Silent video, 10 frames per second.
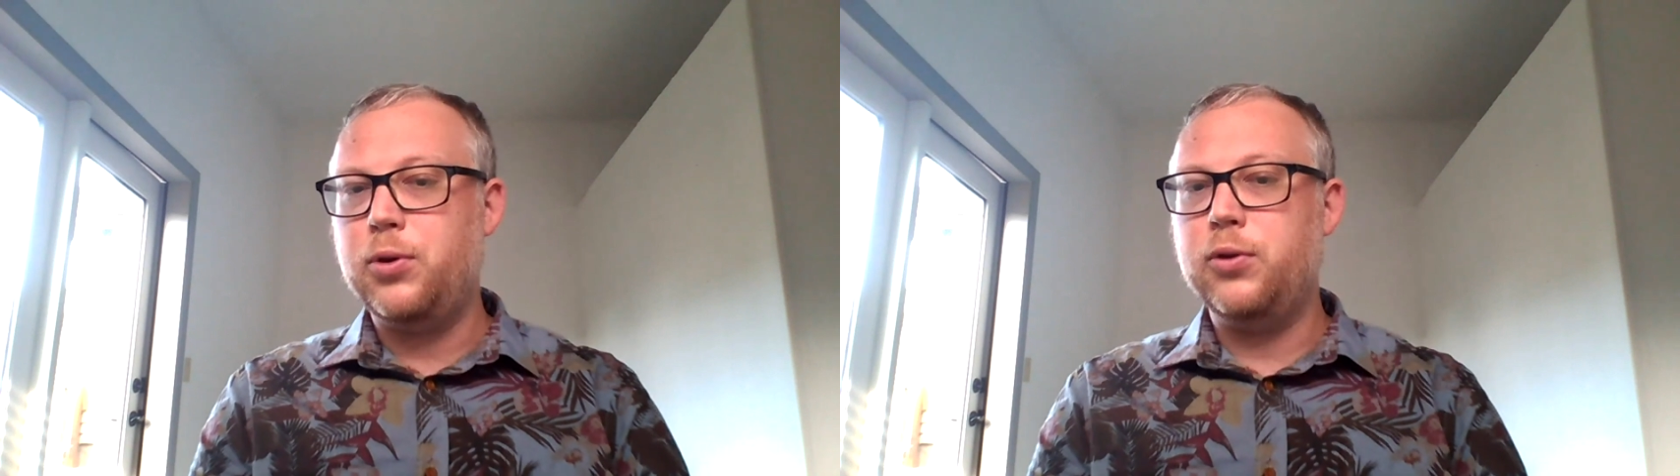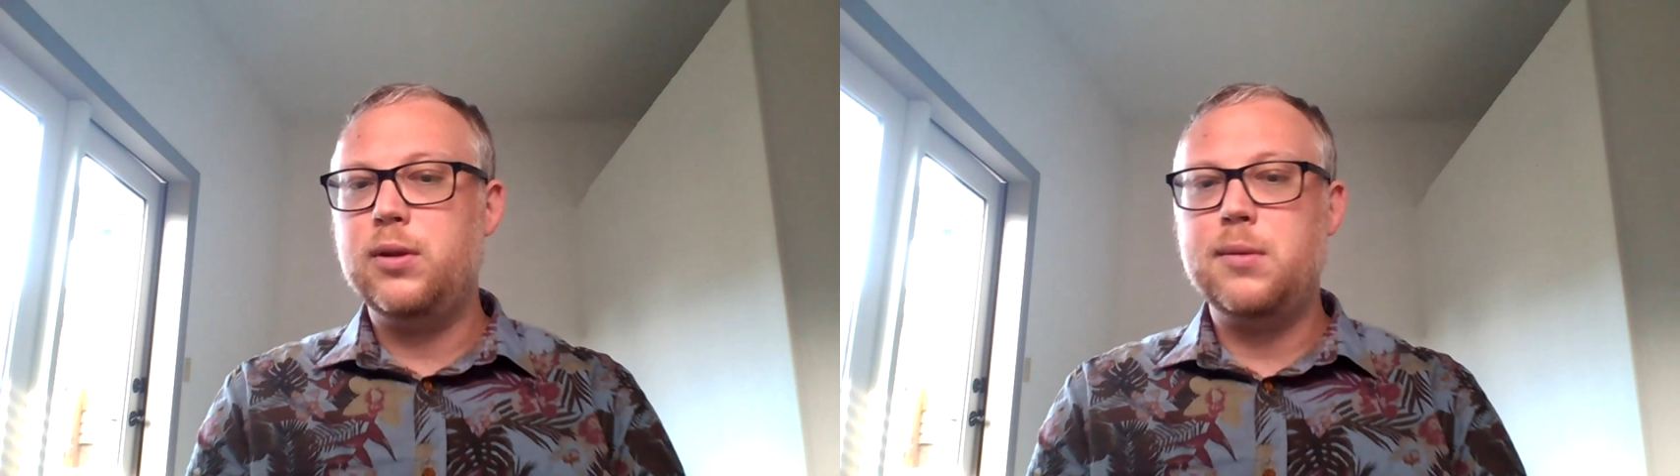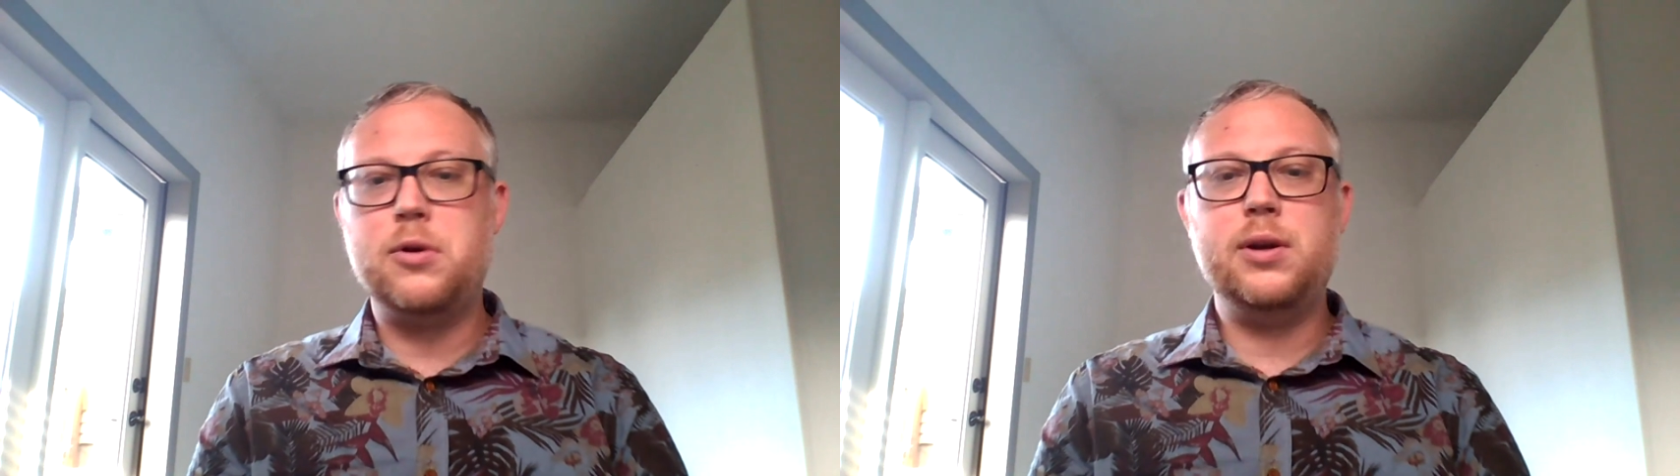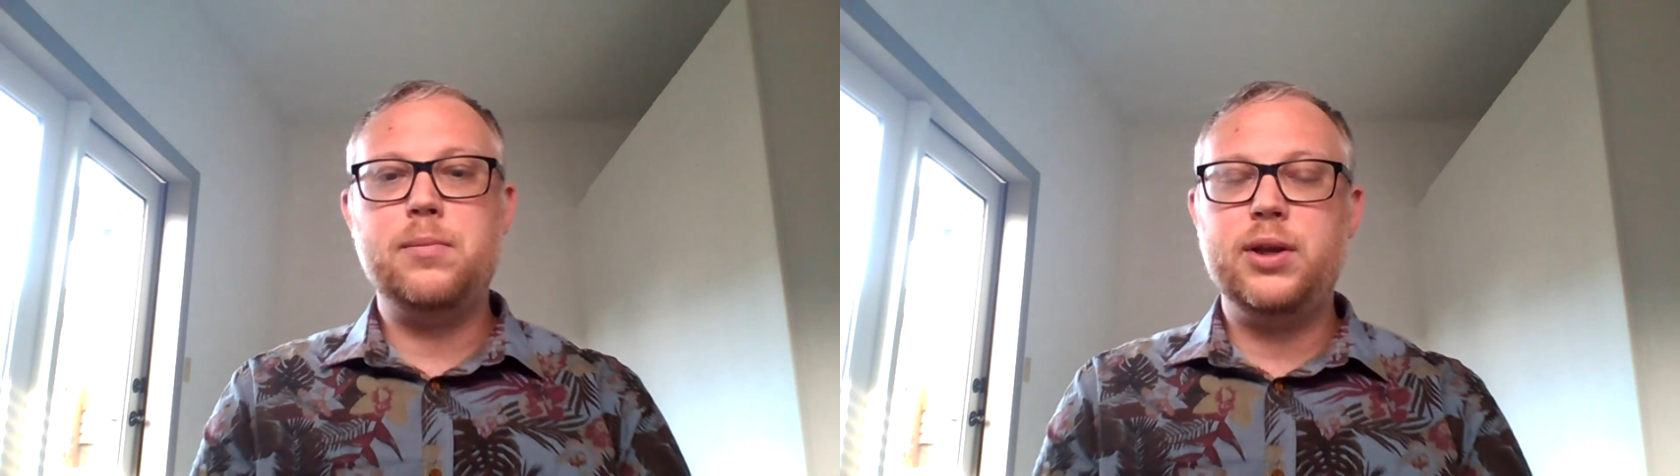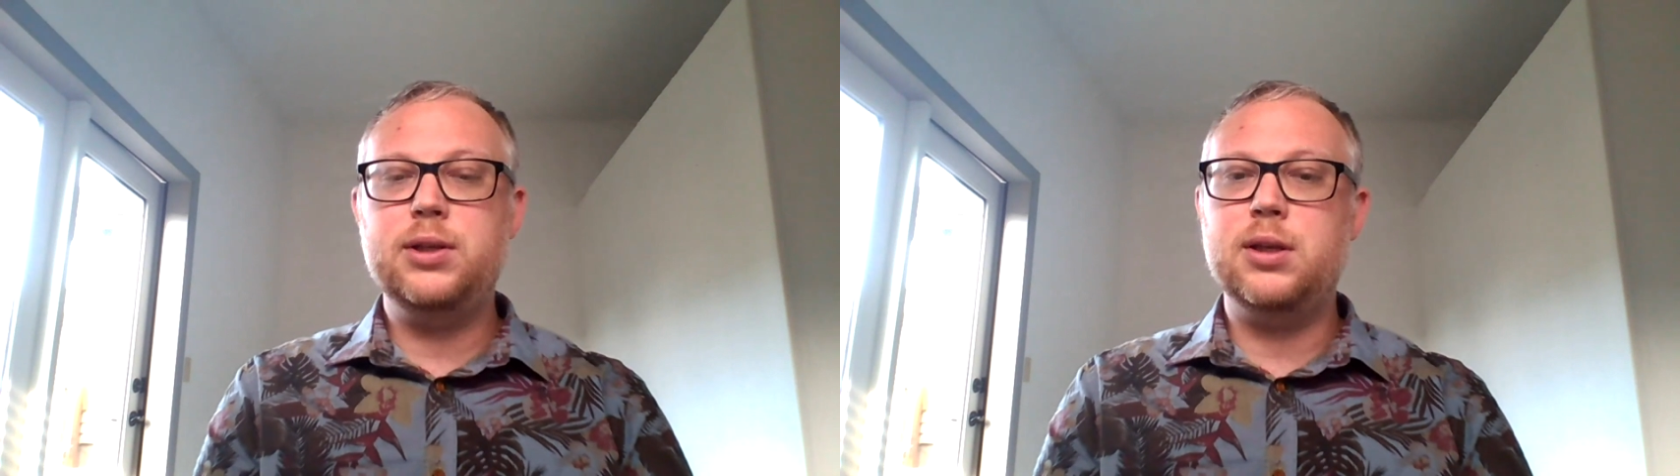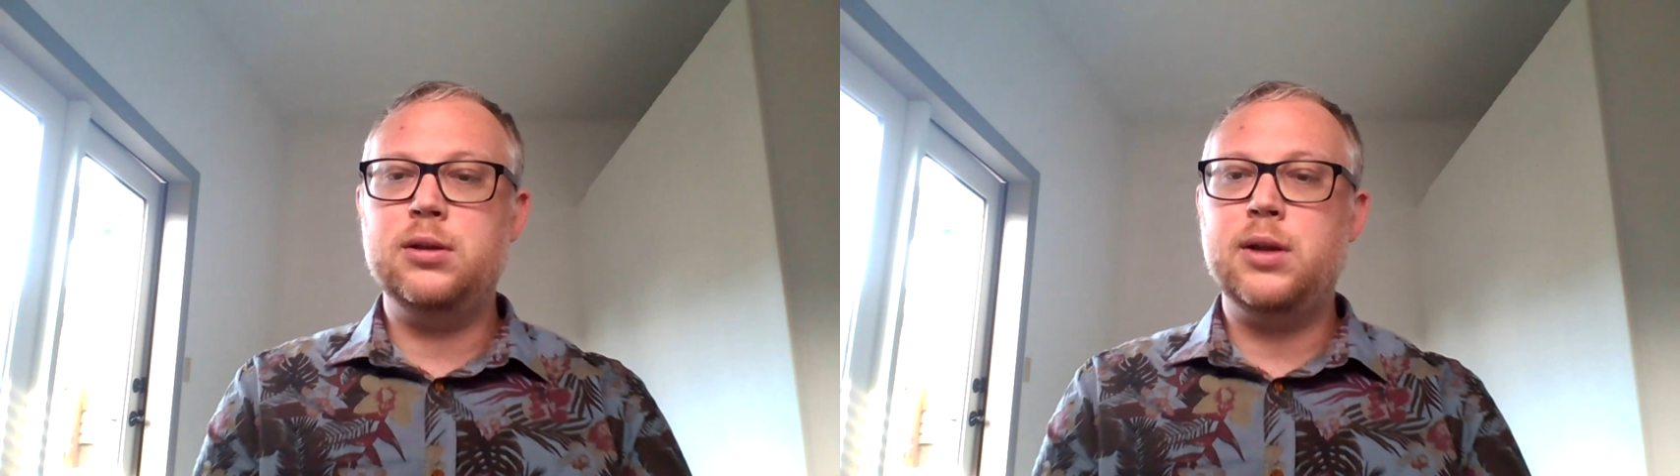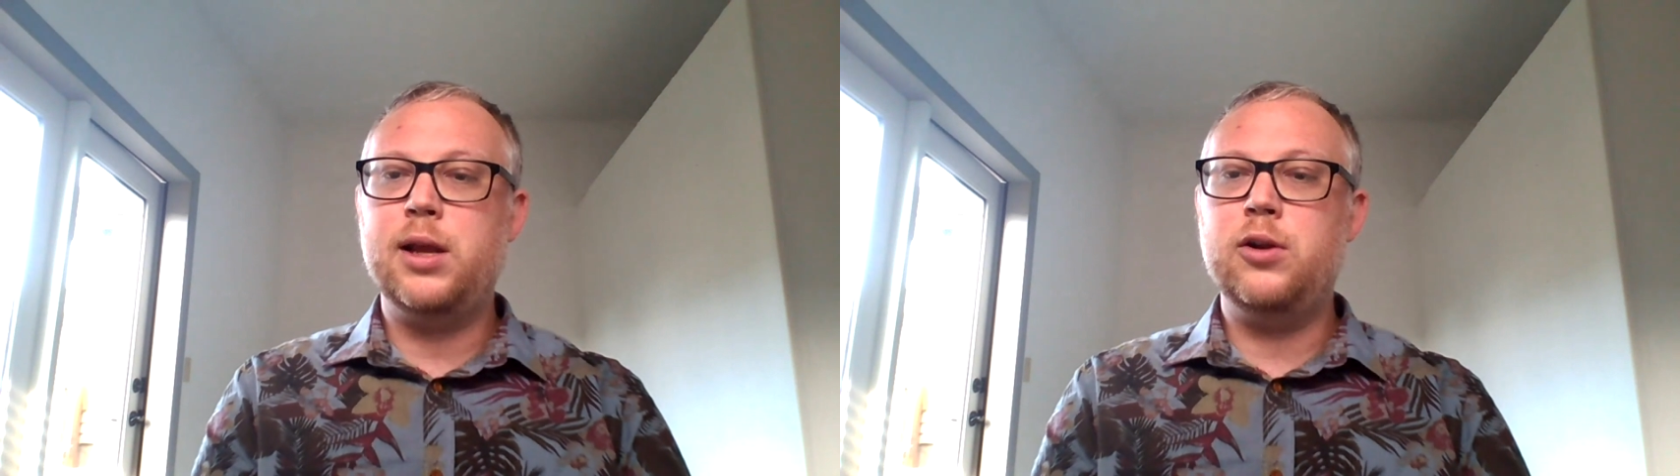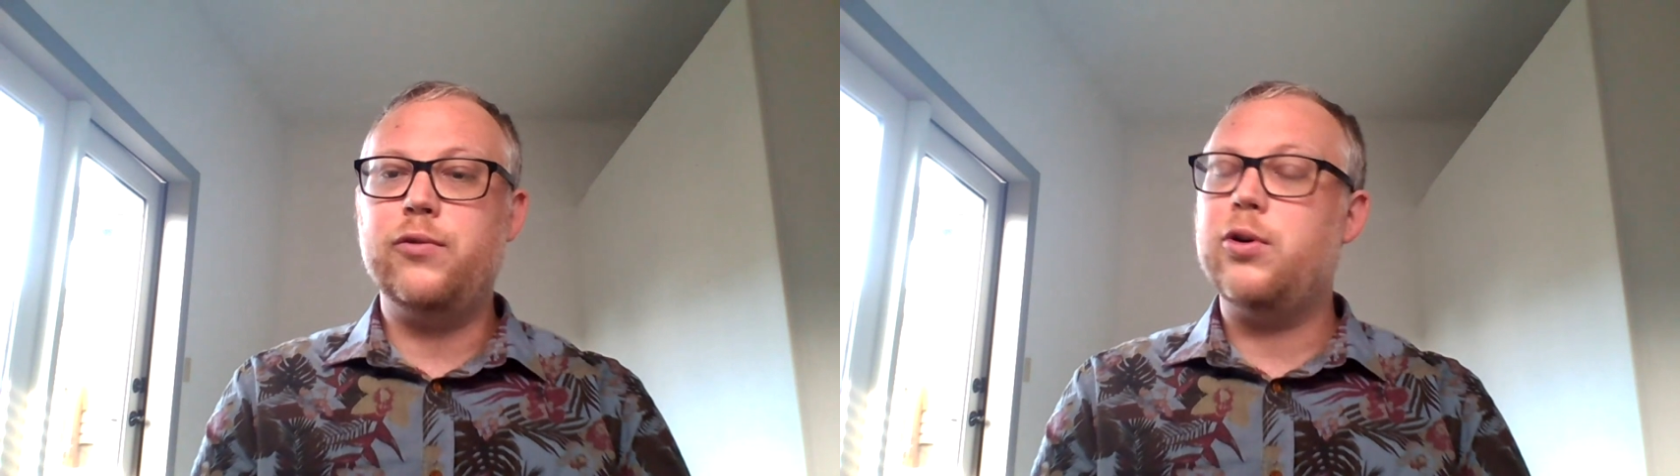both in the marketplace and
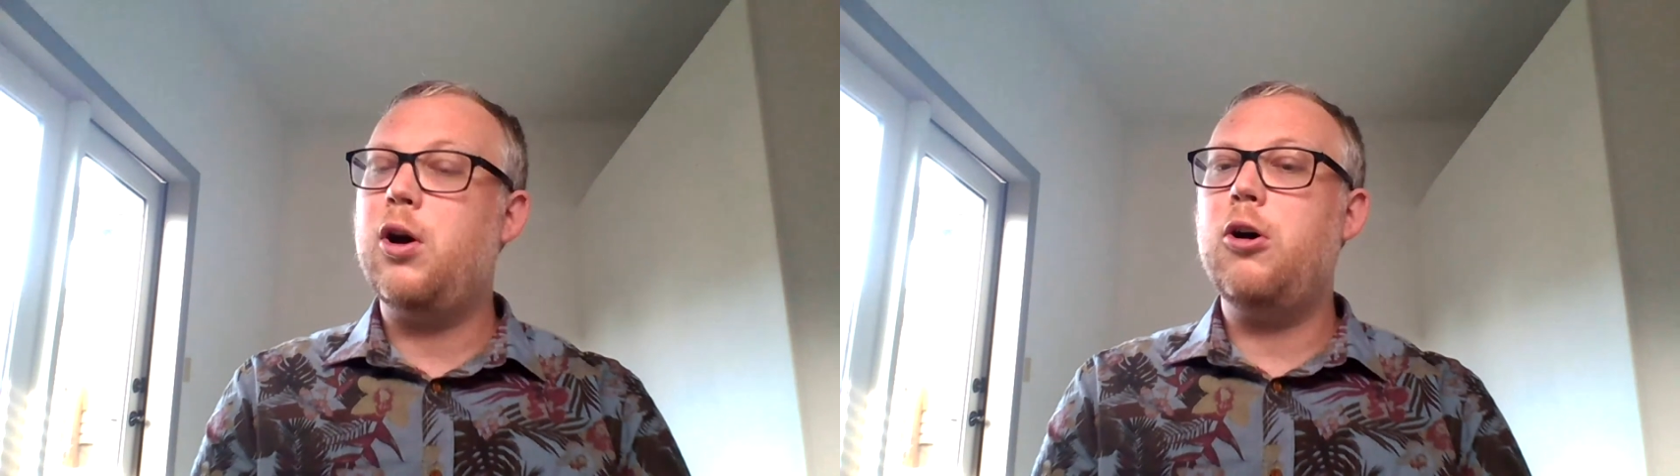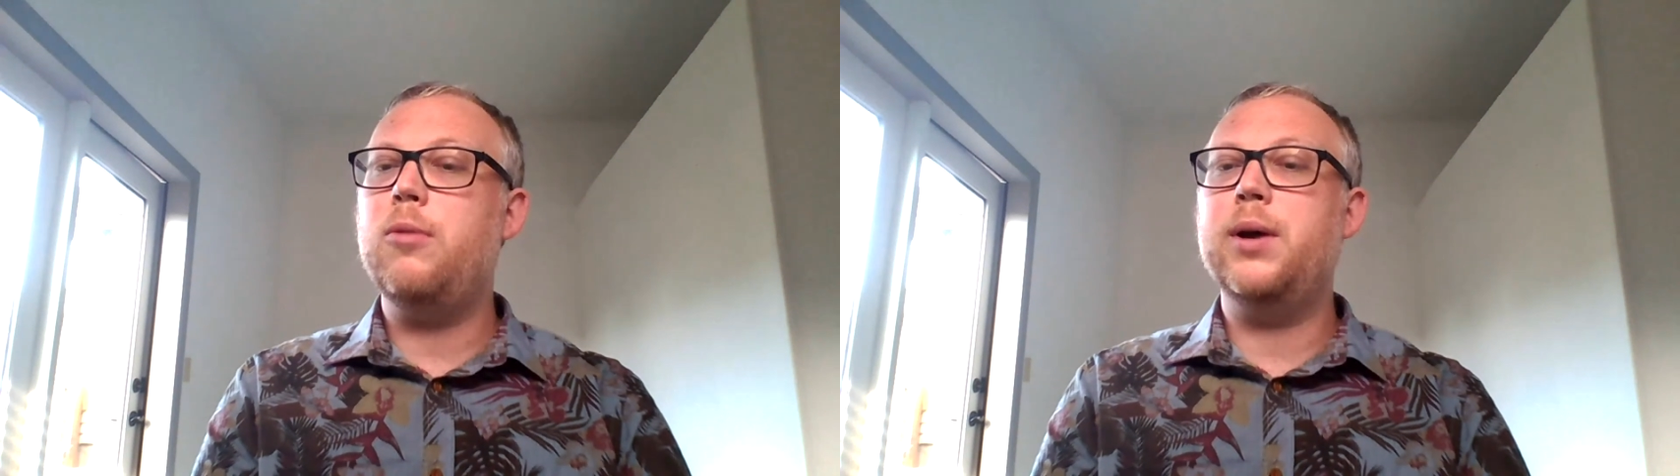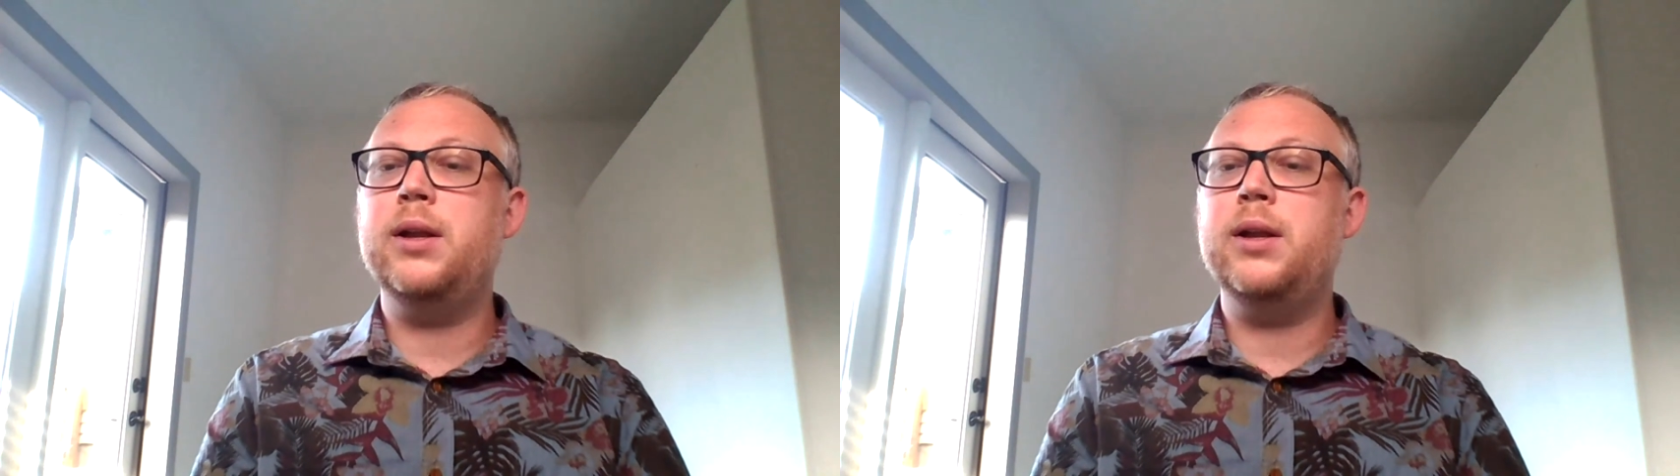overall,